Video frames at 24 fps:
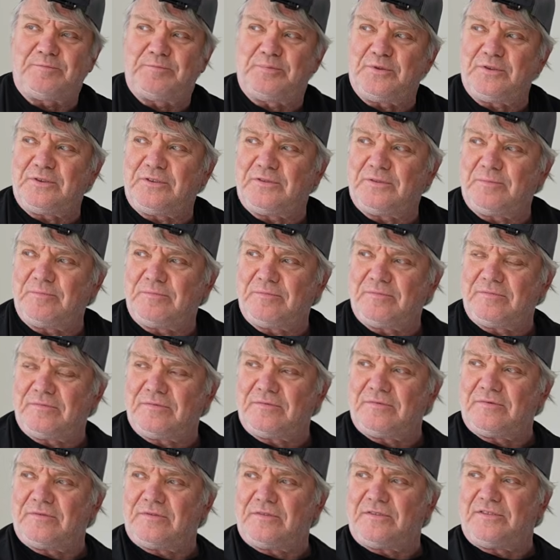put some
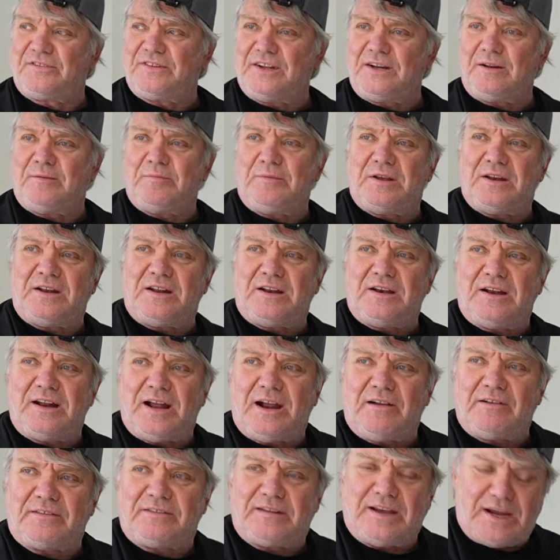cinnamon in
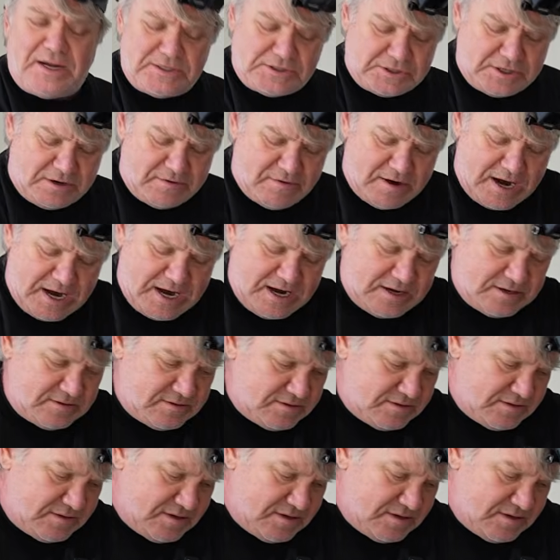there. It tastes great.